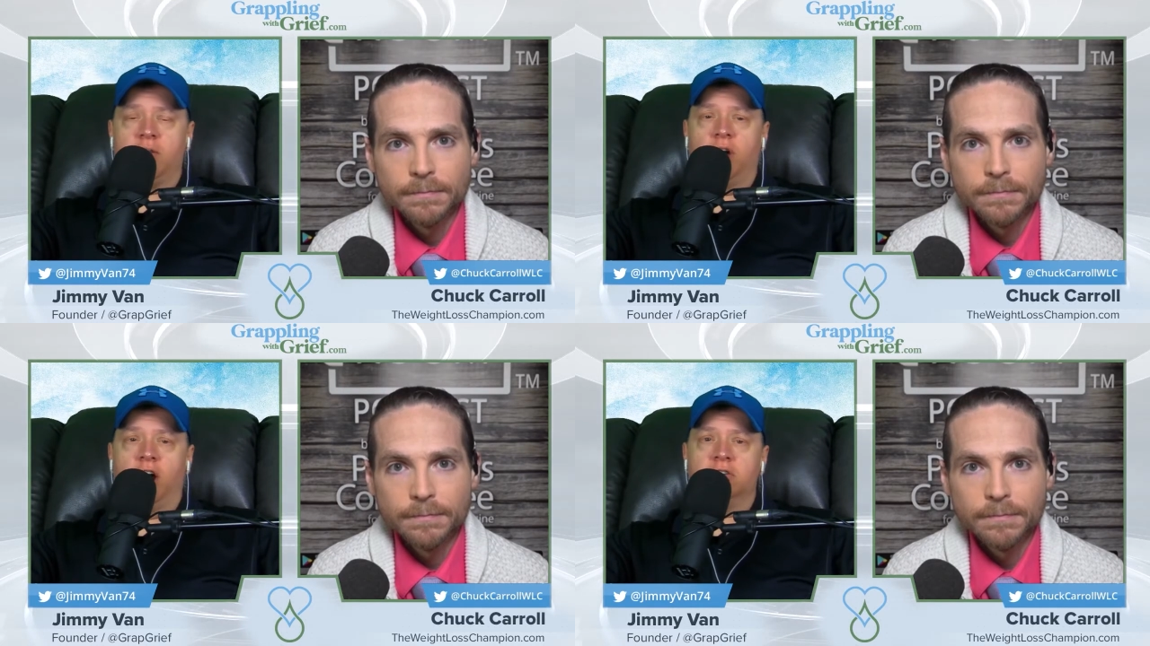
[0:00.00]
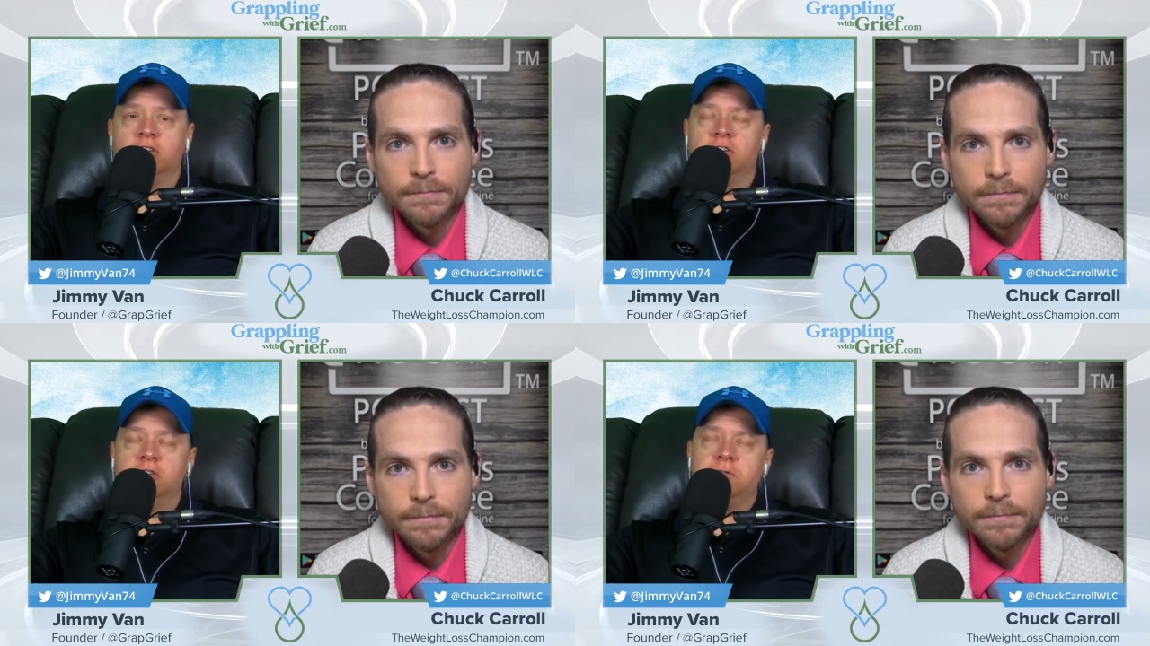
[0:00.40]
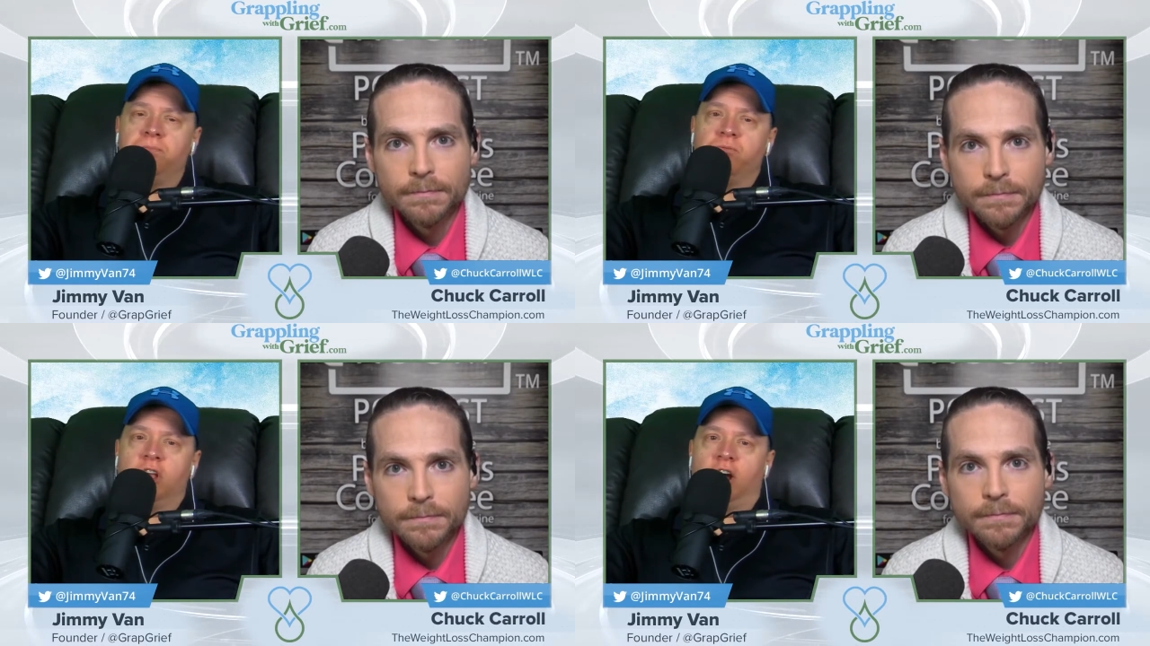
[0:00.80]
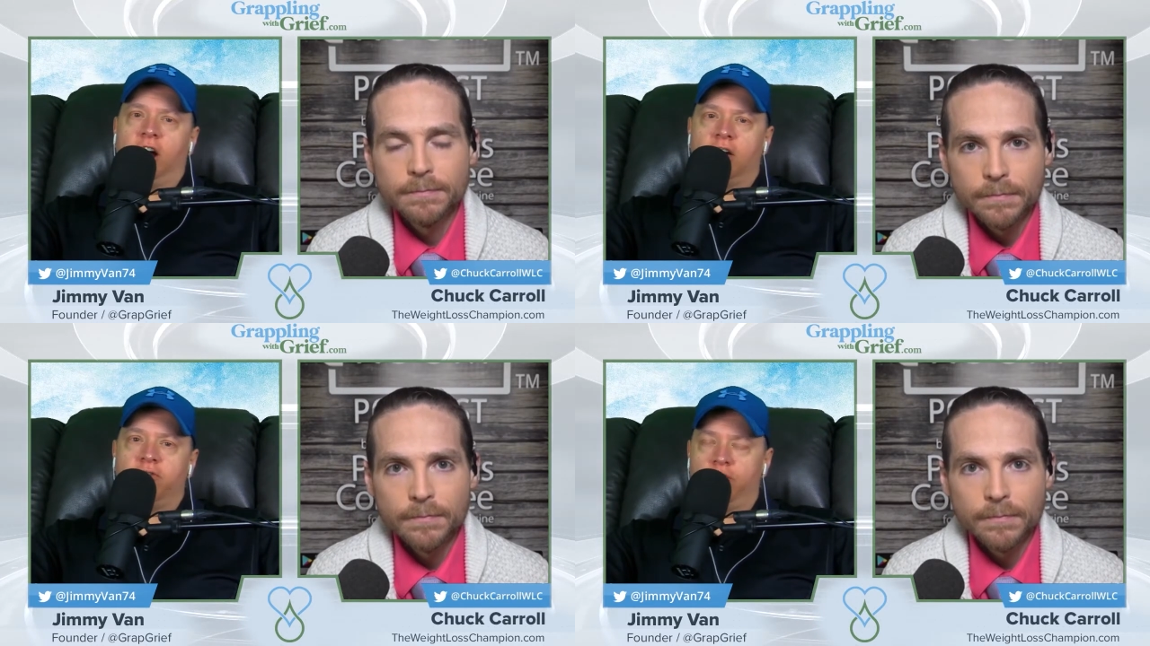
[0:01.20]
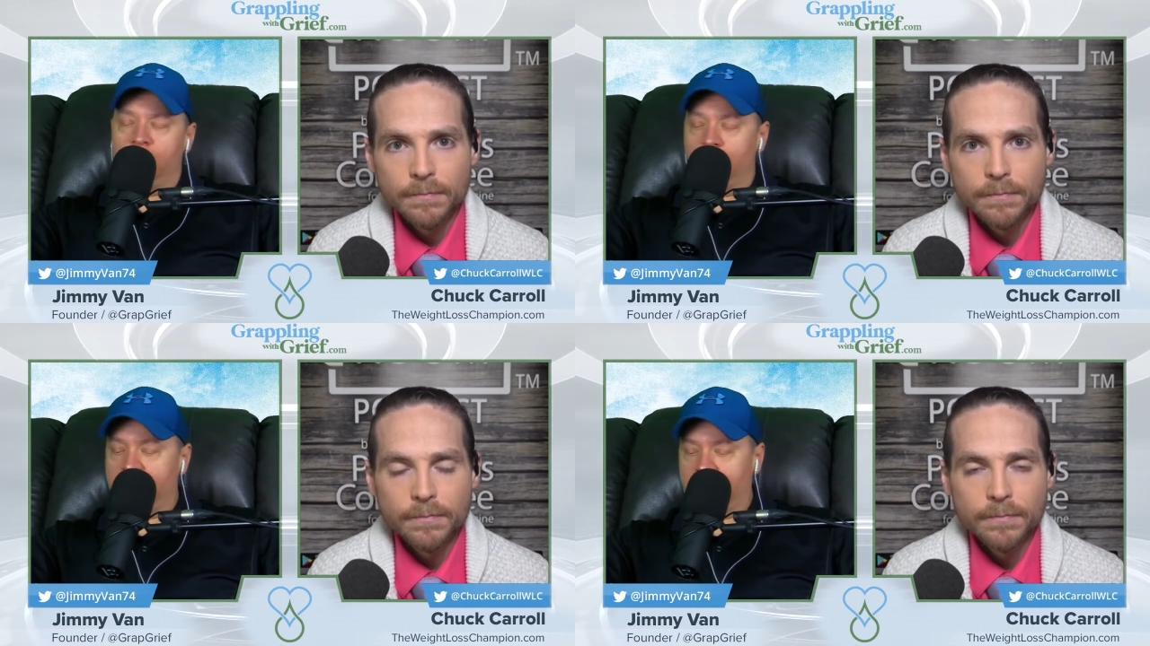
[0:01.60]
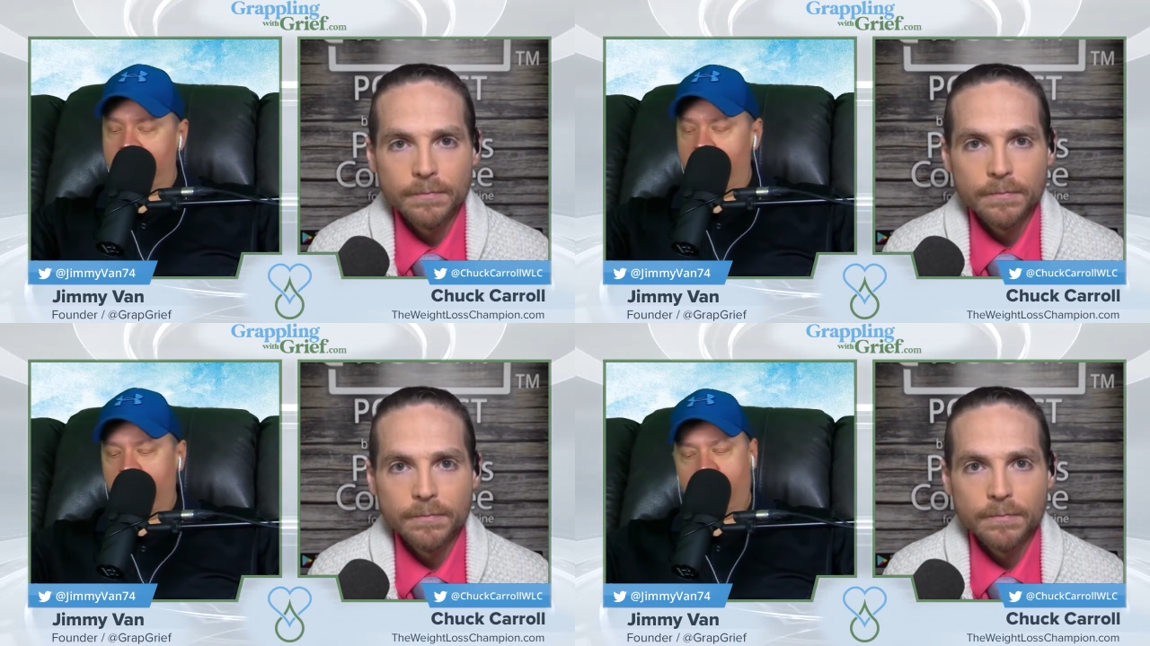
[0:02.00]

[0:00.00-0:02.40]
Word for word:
Speaker 1: about. Uh, for you, it was September